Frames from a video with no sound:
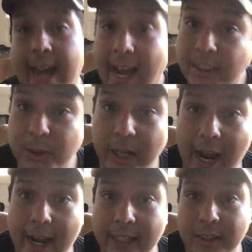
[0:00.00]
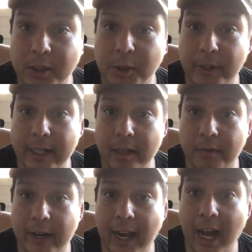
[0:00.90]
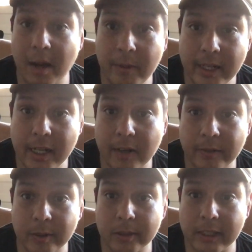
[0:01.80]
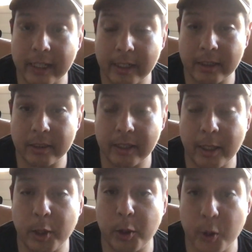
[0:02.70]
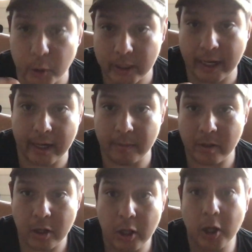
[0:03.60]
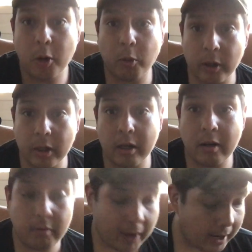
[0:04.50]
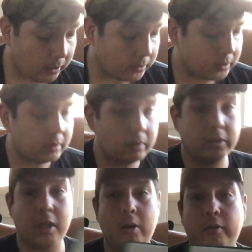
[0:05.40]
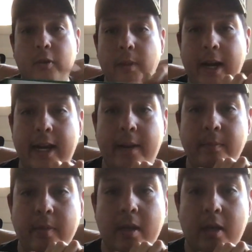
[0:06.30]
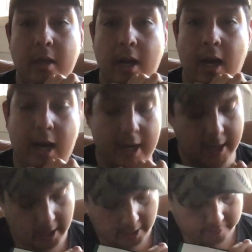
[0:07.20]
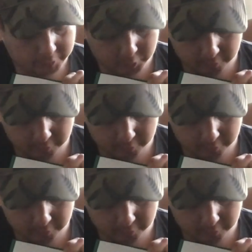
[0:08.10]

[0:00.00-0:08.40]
asked you guys to identify how many of those letters in your name were vowels. So for my name, I have 2